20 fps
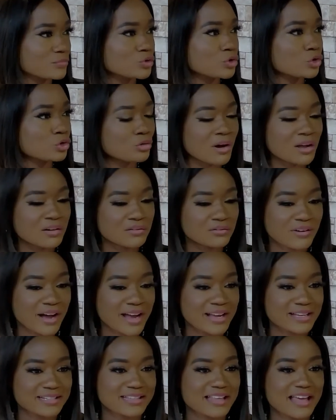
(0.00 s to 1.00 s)
Do you
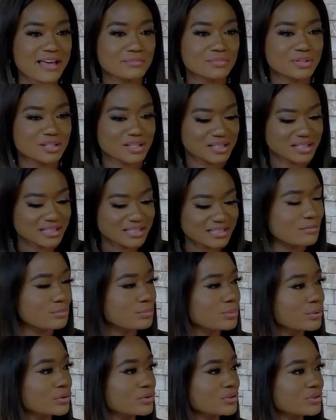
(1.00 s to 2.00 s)
advise them to
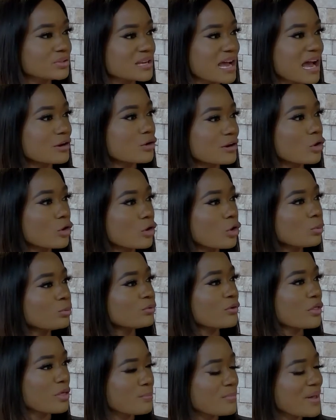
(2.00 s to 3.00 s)
stay put and hope
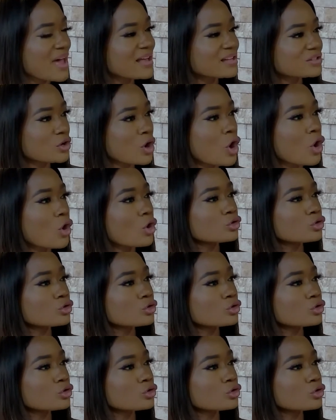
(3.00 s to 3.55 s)
for the best?